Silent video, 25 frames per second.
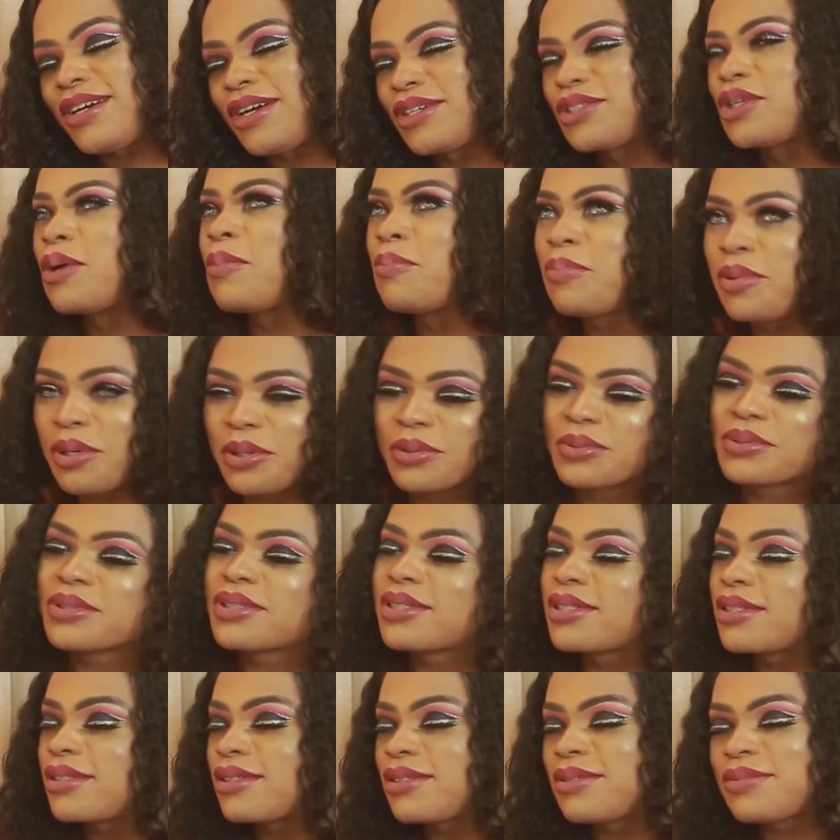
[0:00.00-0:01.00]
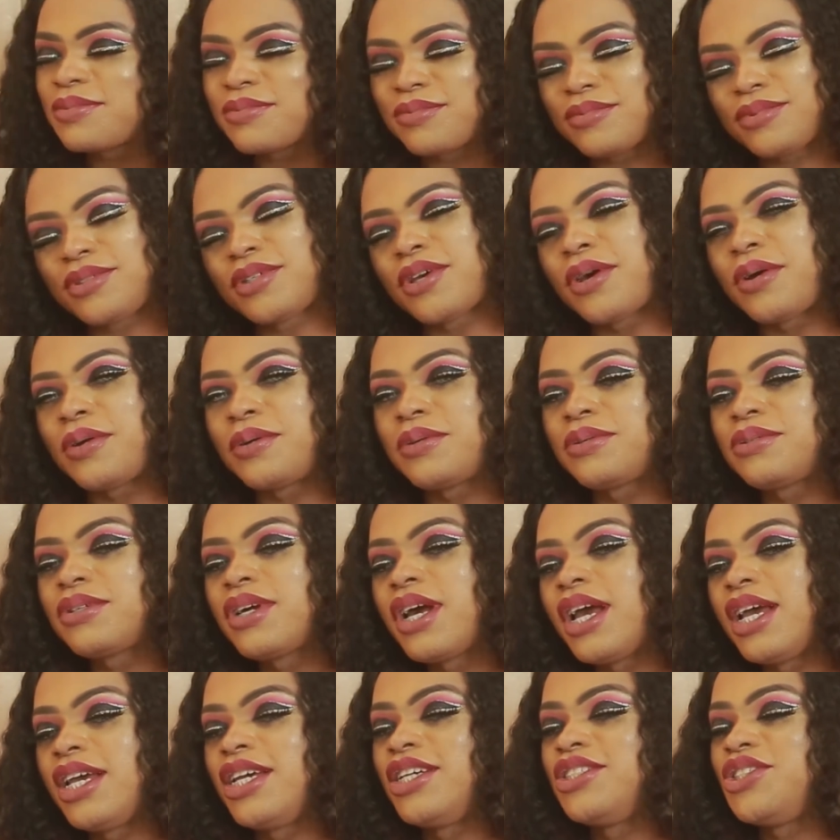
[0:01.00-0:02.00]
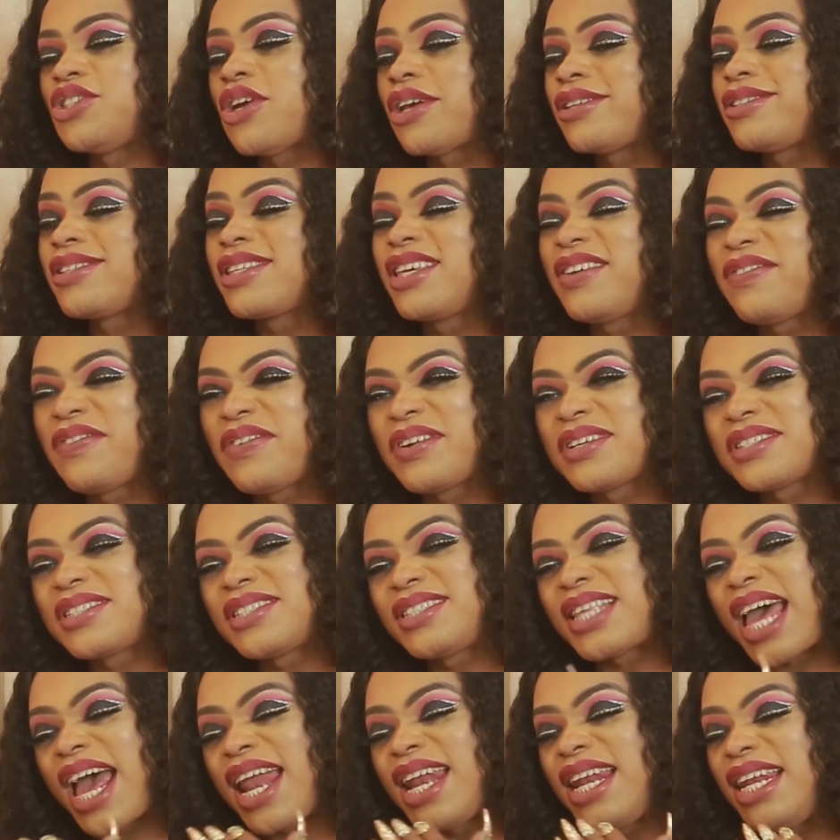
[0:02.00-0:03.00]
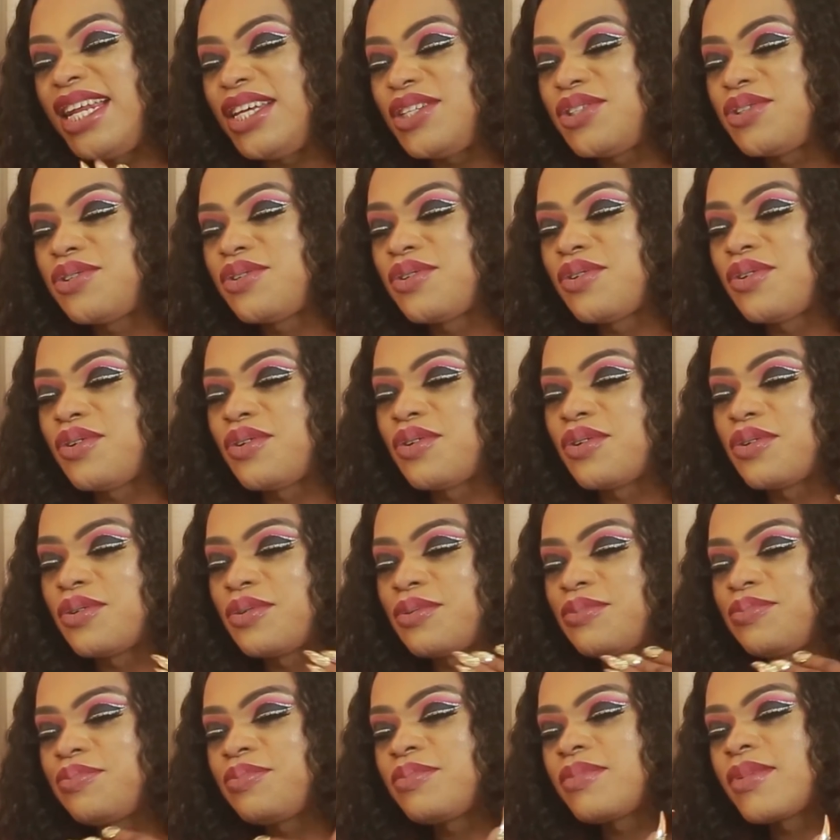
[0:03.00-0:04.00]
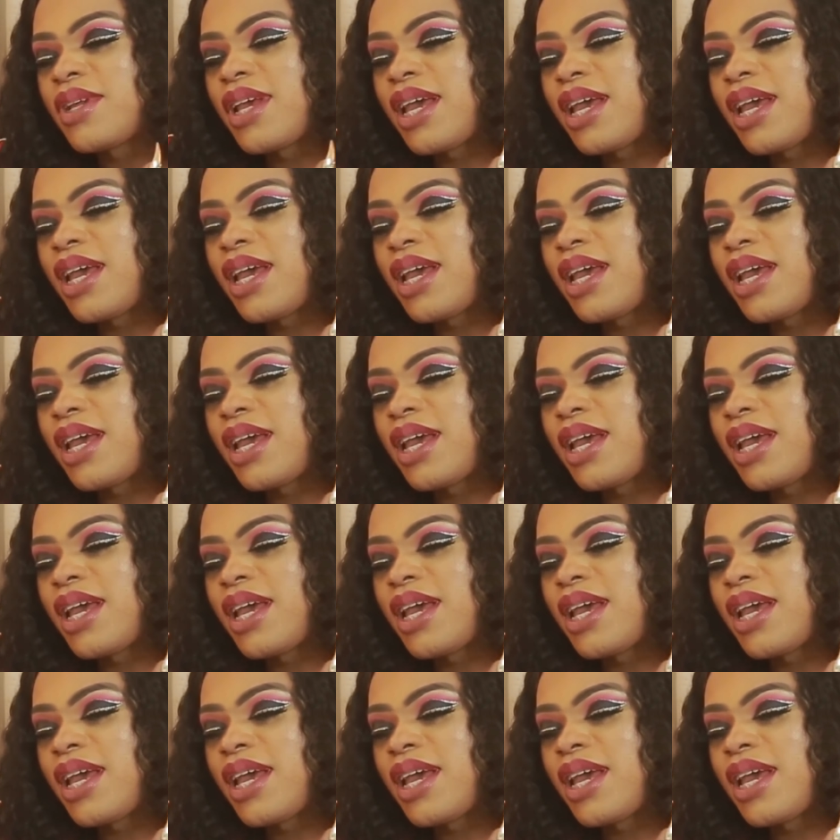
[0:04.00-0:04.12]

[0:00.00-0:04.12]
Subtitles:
So just give us that little